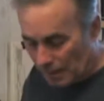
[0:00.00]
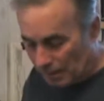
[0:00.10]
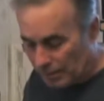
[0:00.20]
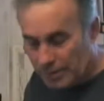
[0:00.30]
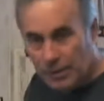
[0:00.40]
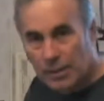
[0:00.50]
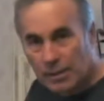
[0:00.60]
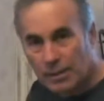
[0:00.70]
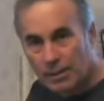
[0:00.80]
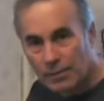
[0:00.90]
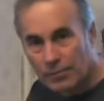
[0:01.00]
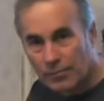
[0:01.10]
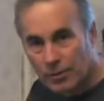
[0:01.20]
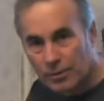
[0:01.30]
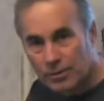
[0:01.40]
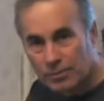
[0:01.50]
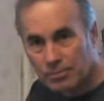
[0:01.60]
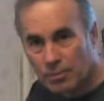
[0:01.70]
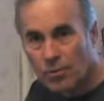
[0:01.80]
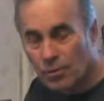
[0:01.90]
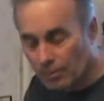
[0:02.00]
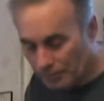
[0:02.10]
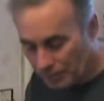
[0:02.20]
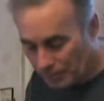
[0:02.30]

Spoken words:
like you can a fixed port.